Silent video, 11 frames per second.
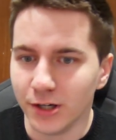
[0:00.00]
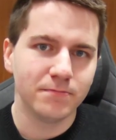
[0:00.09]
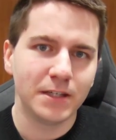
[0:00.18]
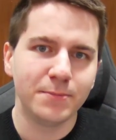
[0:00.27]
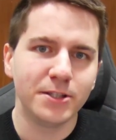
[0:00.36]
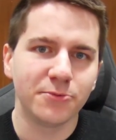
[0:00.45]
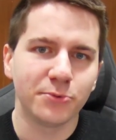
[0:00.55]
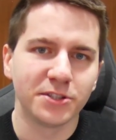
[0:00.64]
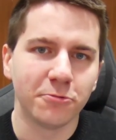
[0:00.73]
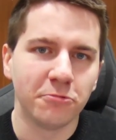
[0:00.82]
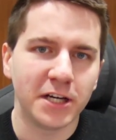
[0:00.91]
Maybe it
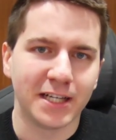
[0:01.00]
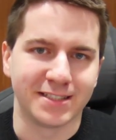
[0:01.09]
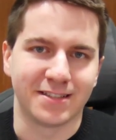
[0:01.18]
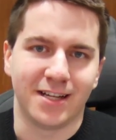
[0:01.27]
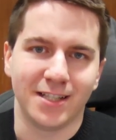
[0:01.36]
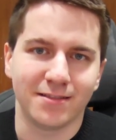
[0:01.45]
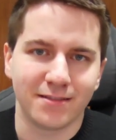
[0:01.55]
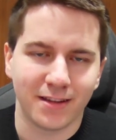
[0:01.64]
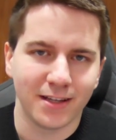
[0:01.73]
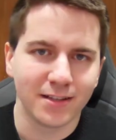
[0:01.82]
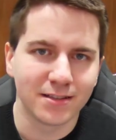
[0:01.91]
was the way I
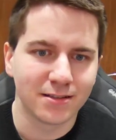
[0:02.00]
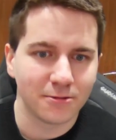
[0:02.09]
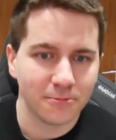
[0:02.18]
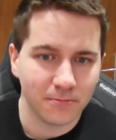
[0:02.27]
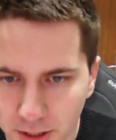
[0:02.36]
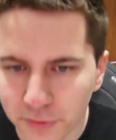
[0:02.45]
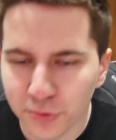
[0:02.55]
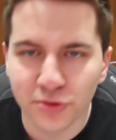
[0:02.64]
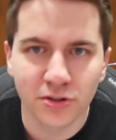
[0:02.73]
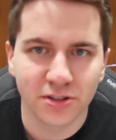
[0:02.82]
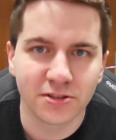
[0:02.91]
sliced things, but it
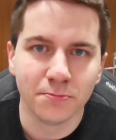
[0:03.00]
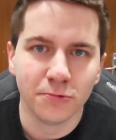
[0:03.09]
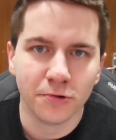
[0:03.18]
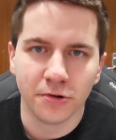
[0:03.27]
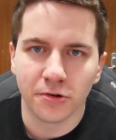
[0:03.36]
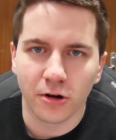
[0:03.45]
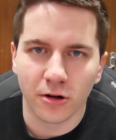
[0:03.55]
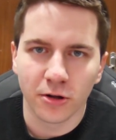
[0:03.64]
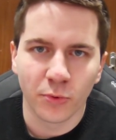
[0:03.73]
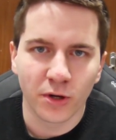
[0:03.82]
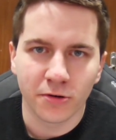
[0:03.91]
was just smoother
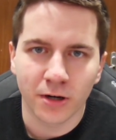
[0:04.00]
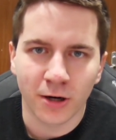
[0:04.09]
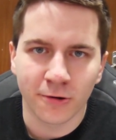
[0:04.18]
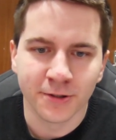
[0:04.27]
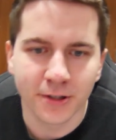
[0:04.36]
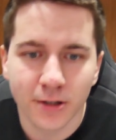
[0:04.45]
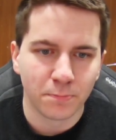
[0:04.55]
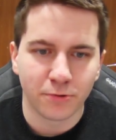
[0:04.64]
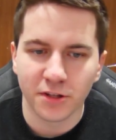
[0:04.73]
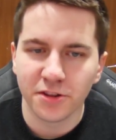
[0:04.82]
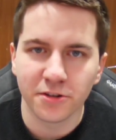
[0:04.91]
all the way around. The
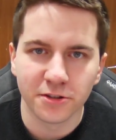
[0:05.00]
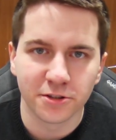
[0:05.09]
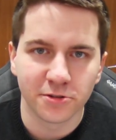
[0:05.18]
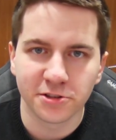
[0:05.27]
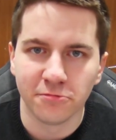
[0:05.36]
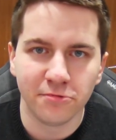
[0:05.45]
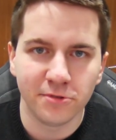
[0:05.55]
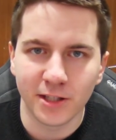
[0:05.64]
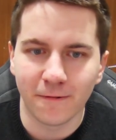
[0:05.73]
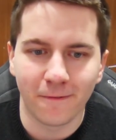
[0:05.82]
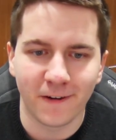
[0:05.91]
printer is also
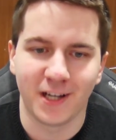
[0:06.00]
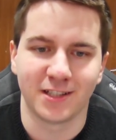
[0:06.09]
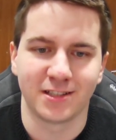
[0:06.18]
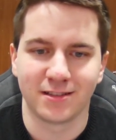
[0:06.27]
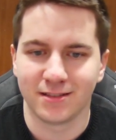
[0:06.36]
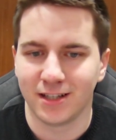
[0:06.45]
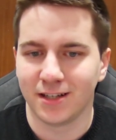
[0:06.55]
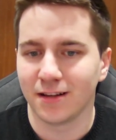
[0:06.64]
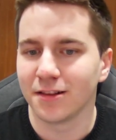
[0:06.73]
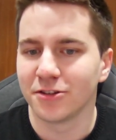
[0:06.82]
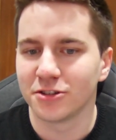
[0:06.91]
really fast, and
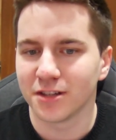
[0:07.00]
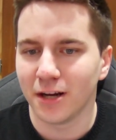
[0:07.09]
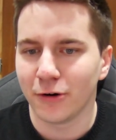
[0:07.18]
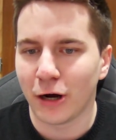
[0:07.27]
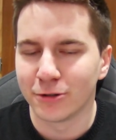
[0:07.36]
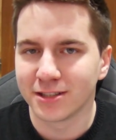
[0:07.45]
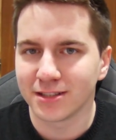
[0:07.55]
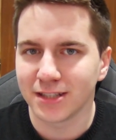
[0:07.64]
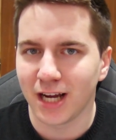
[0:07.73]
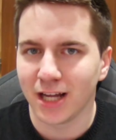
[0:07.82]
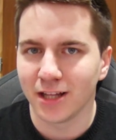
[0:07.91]
I just love how
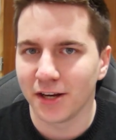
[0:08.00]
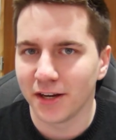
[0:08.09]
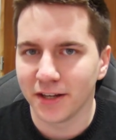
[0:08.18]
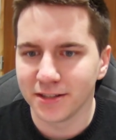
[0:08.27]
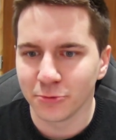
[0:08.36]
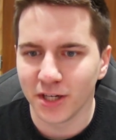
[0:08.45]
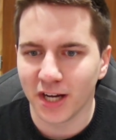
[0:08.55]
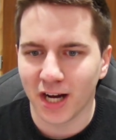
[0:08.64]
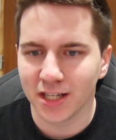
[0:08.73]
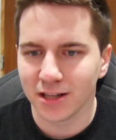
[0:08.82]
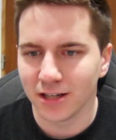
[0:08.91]
silent it is when
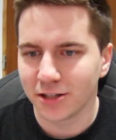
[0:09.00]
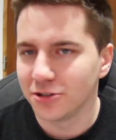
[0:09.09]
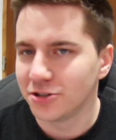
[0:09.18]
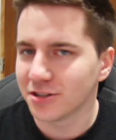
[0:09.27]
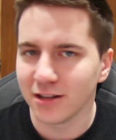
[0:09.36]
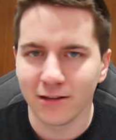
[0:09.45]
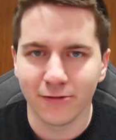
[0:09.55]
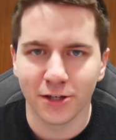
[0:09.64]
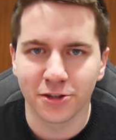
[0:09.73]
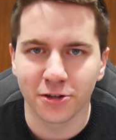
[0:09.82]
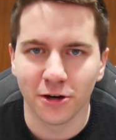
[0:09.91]
idle. I could just leave
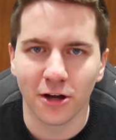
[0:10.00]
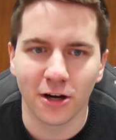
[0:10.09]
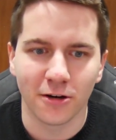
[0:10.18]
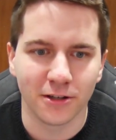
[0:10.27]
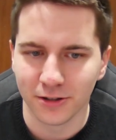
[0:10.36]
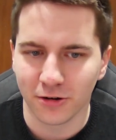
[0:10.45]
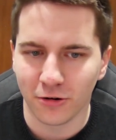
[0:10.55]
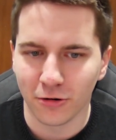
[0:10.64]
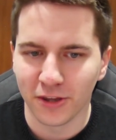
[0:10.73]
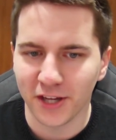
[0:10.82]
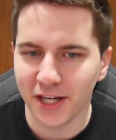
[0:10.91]
it turned on the
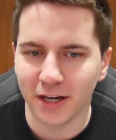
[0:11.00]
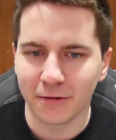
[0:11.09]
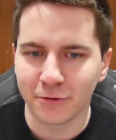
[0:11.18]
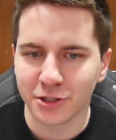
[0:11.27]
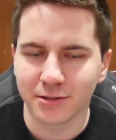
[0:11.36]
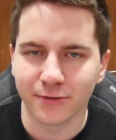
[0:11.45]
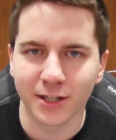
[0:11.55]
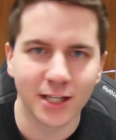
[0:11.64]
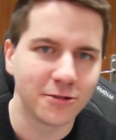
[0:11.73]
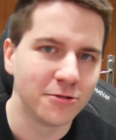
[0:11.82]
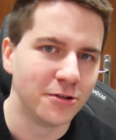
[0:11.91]
whole day and I would just
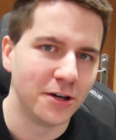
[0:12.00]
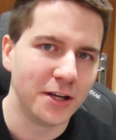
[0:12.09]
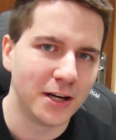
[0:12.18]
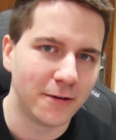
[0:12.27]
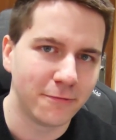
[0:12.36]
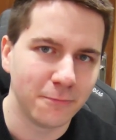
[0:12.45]
forget to turn it off.